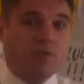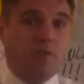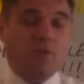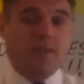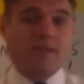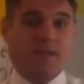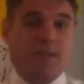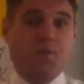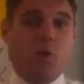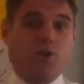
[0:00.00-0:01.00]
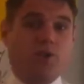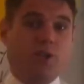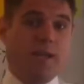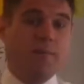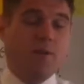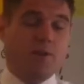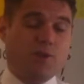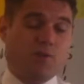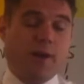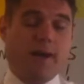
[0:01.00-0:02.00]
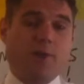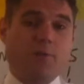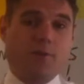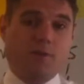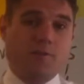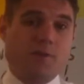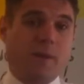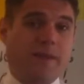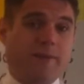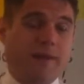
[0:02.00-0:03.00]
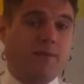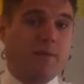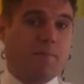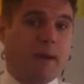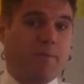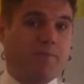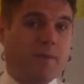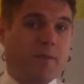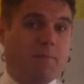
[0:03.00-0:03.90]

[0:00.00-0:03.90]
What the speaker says: and what's called a city watch scheme to try and help customers when they're out and about.